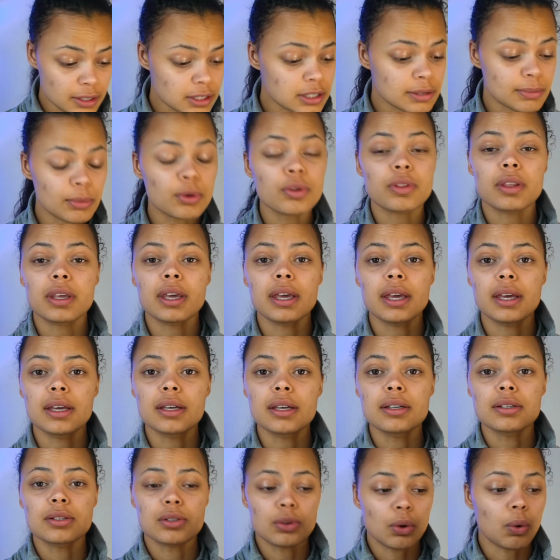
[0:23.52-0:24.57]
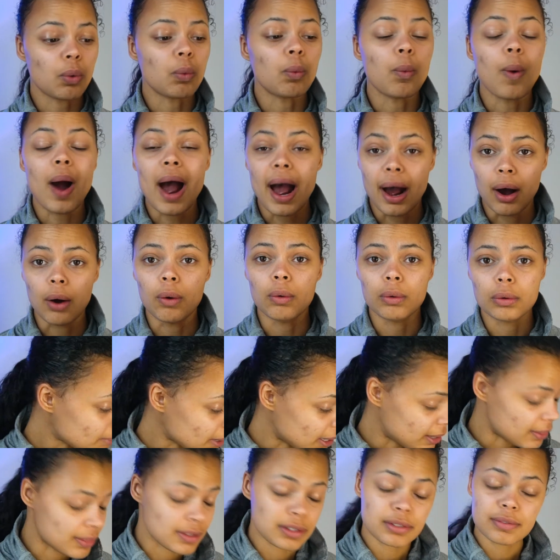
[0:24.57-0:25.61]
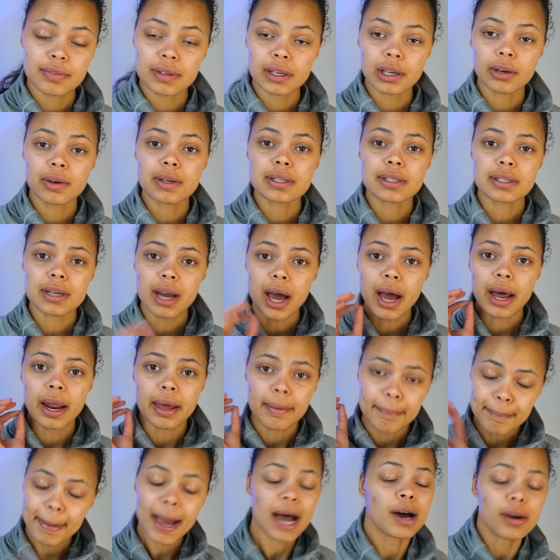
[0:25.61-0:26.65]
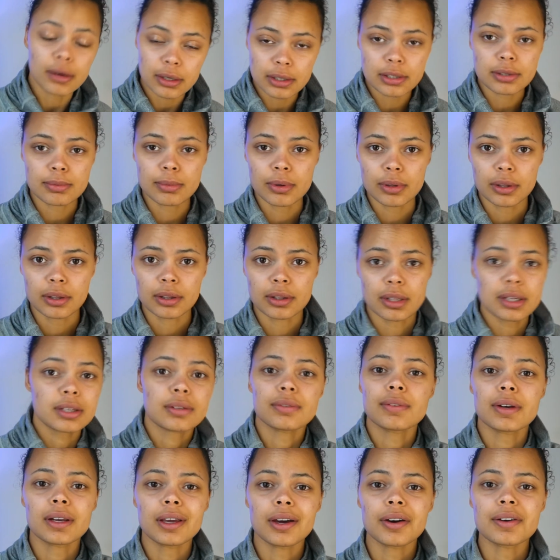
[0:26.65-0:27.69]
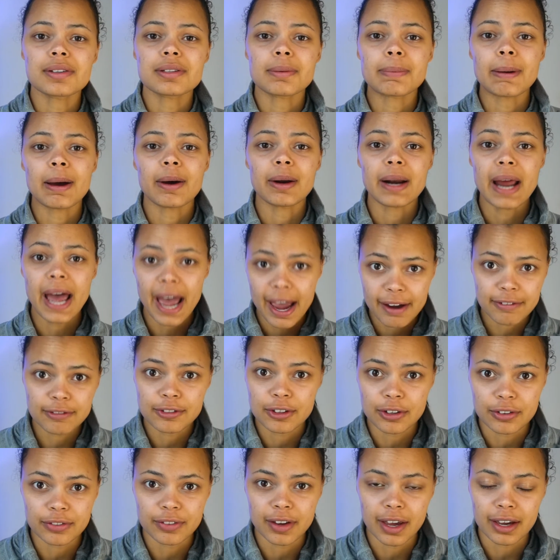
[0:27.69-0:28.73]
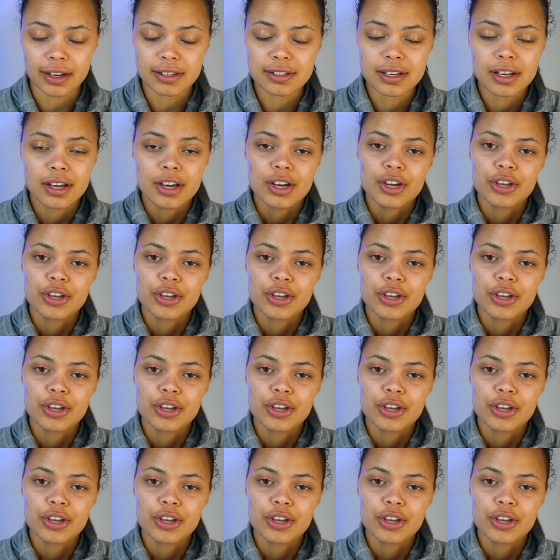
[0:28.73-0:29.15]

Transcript: This smoothie is wow, but this video is not about a smoothie. This video is about After Effects.